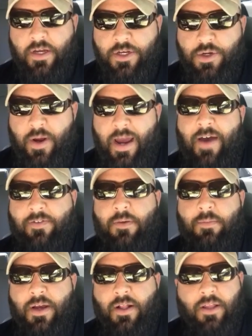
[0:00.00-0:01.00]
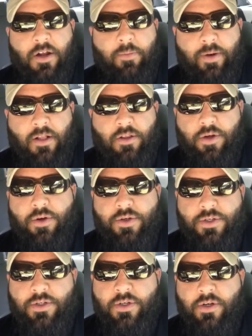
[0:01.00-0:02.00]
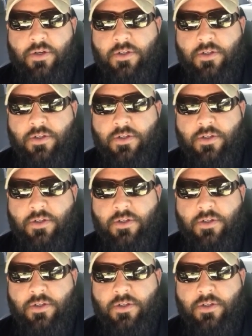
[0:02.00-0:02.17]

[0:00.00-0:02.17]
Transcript: is you have to be a little bit loose